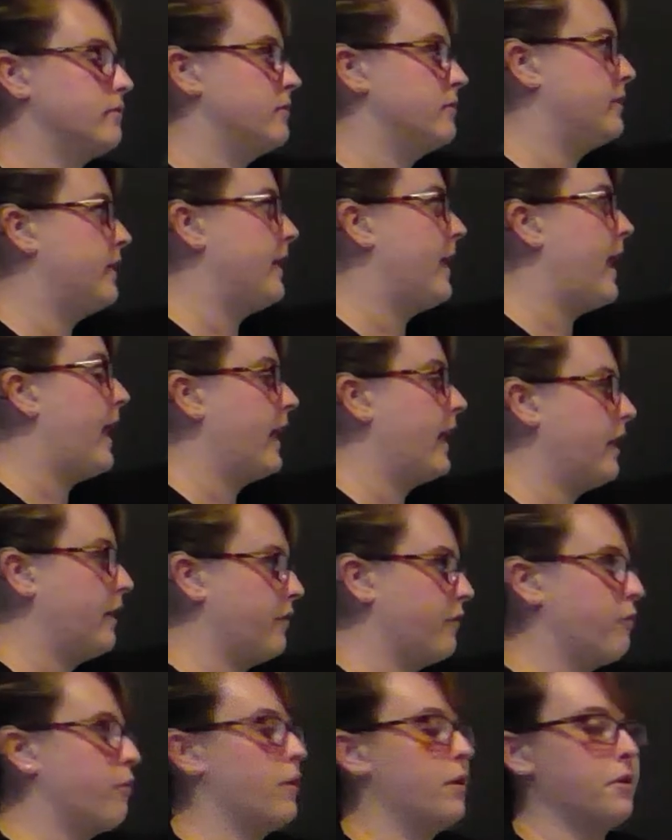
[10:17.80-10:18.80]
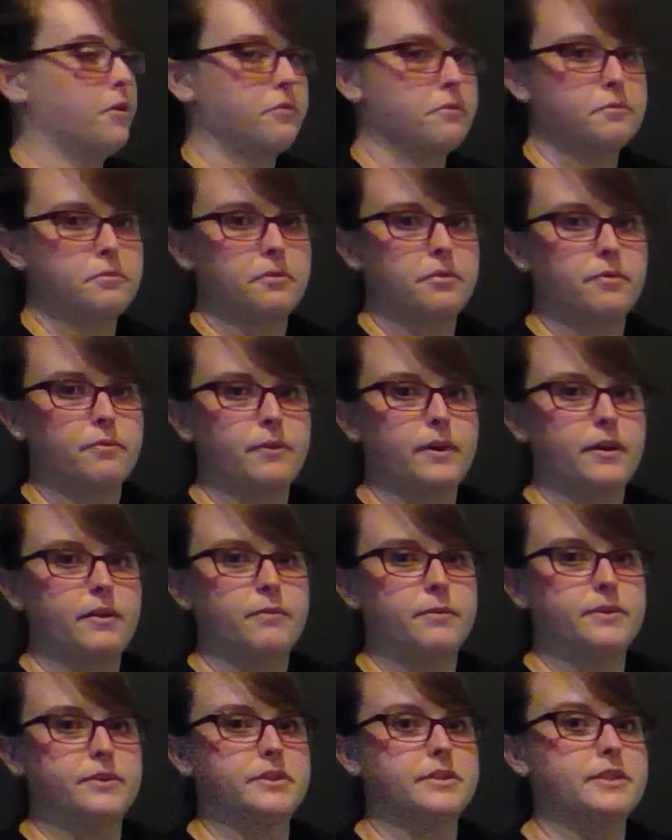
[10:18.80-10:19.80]
negative 1 over root 3,
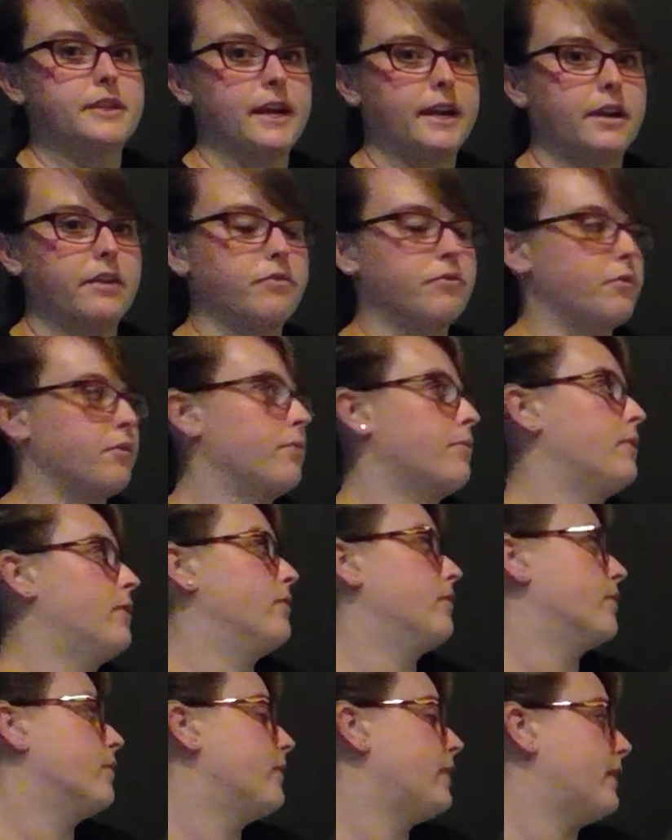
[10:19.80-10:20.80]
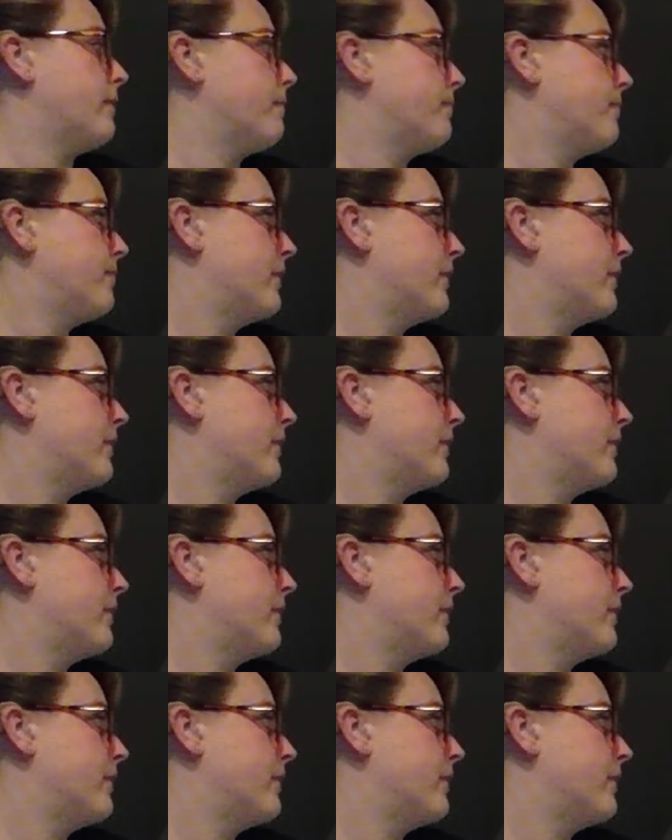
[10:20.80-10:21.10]
which is negative root 3 over 3.